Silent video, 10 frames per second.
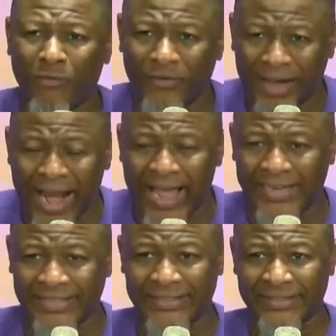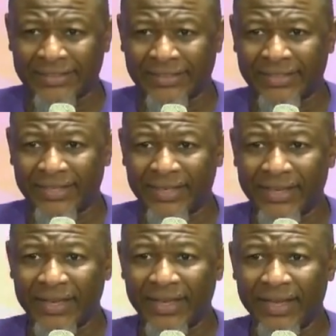of Christ,
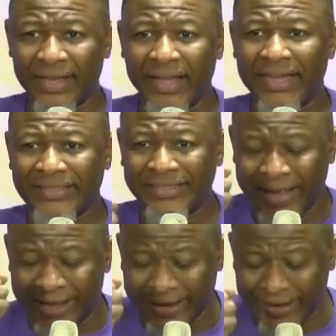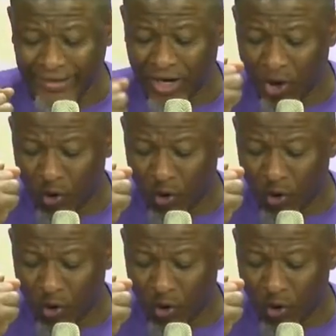is the great